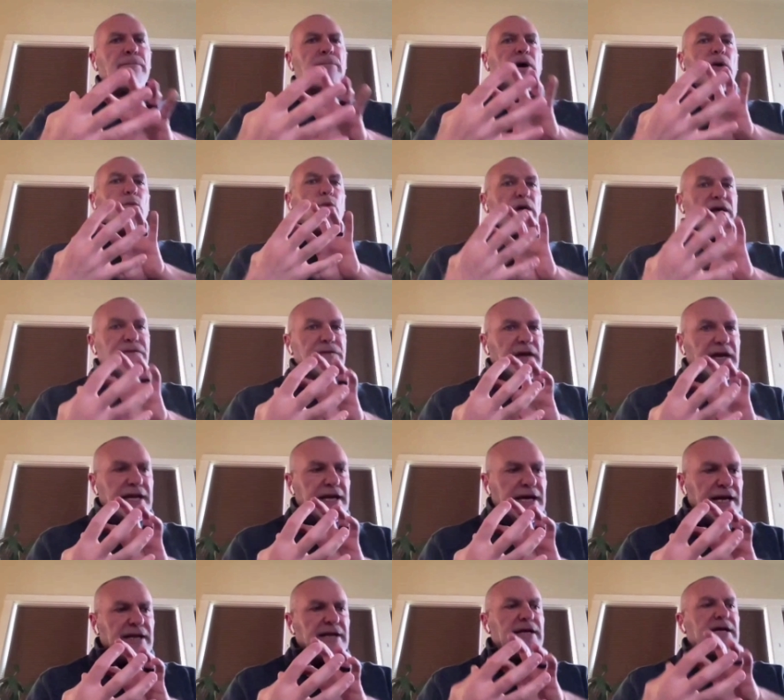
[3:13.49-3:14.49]
but within
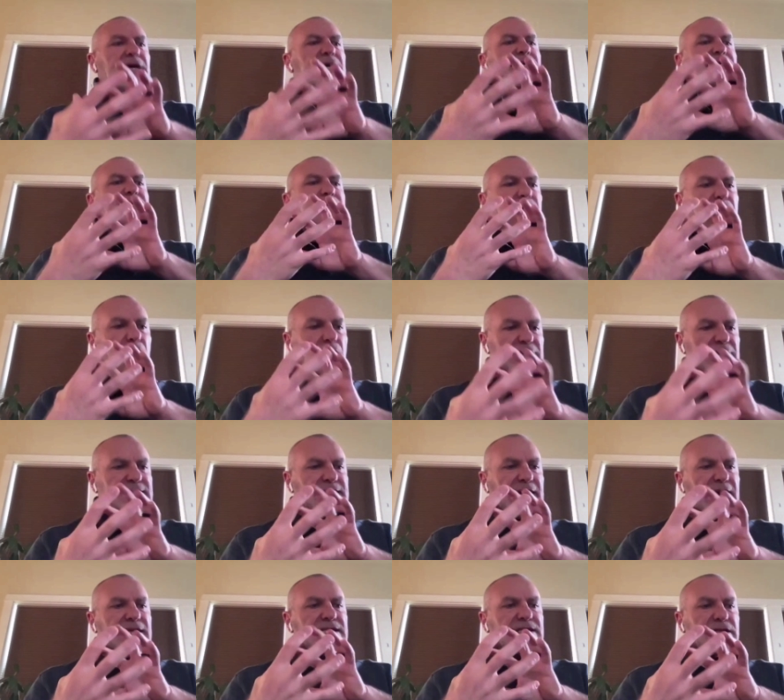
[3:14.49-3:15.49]
it is the
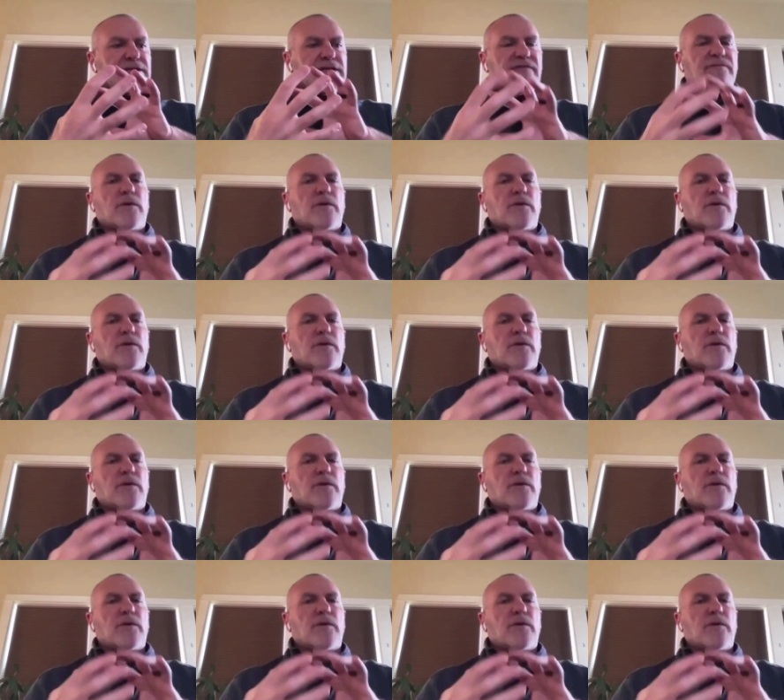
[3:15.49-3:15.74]
essence